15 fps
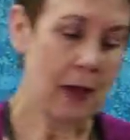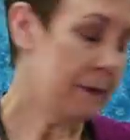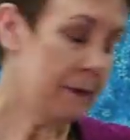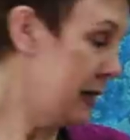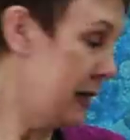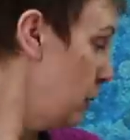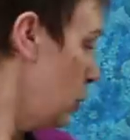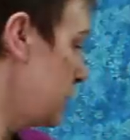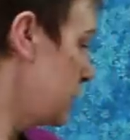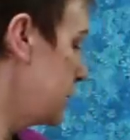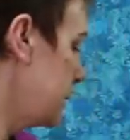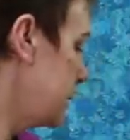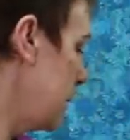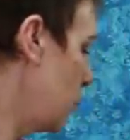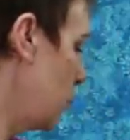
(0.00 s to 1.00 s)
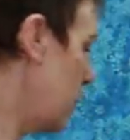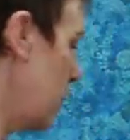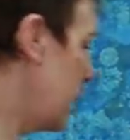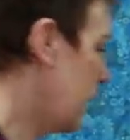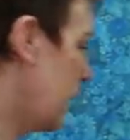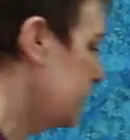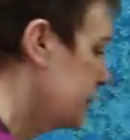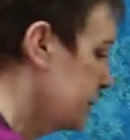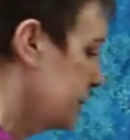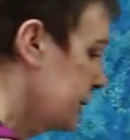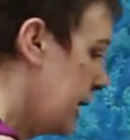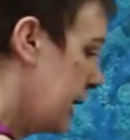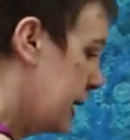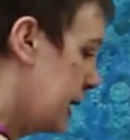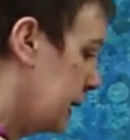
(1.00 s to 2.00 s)
But it works the same way as the
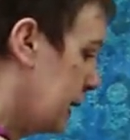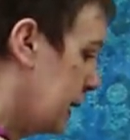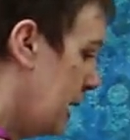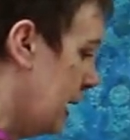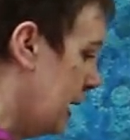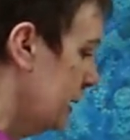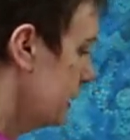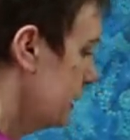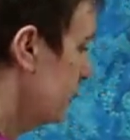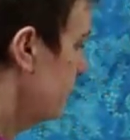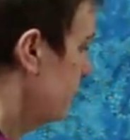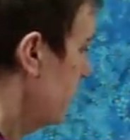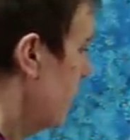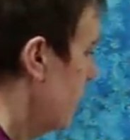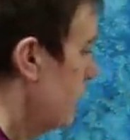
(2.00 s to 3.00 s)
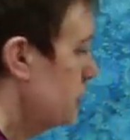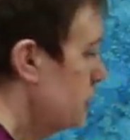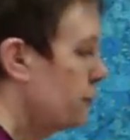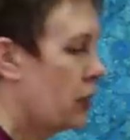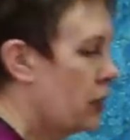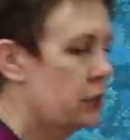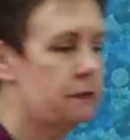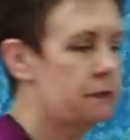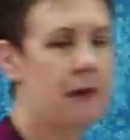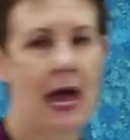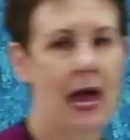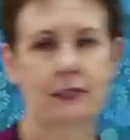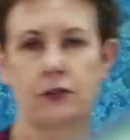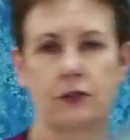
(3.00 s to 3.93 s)
scan and cut as far as mats.